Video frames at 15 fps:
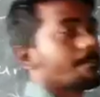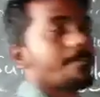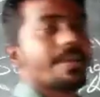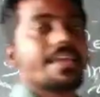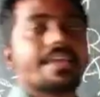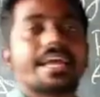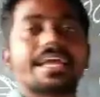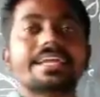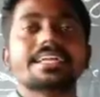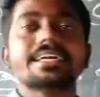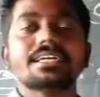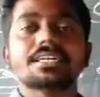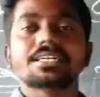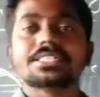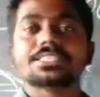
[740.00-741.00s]
May
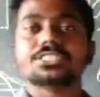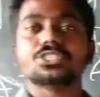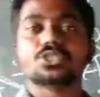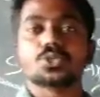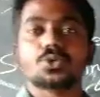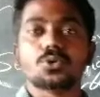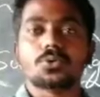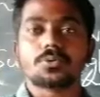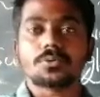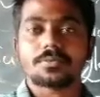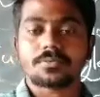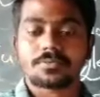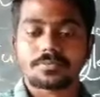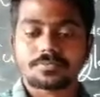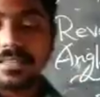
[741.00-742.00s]
and June.
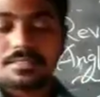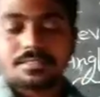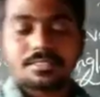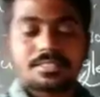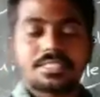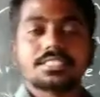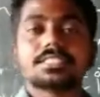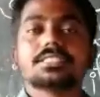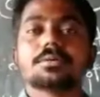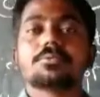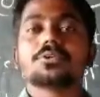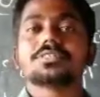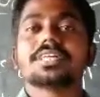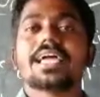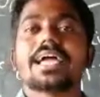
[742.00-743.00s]
This is
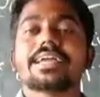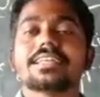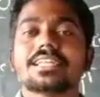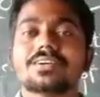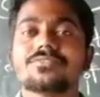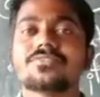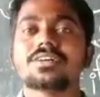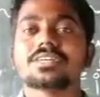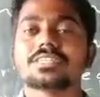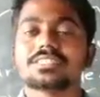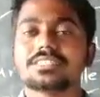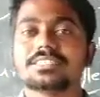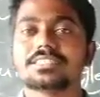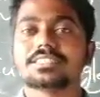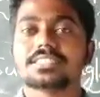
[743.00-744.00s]
about the angle of
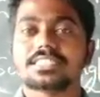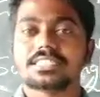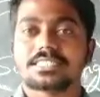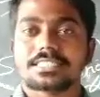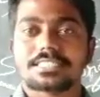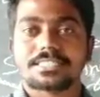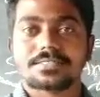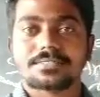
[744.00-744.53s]
incidence.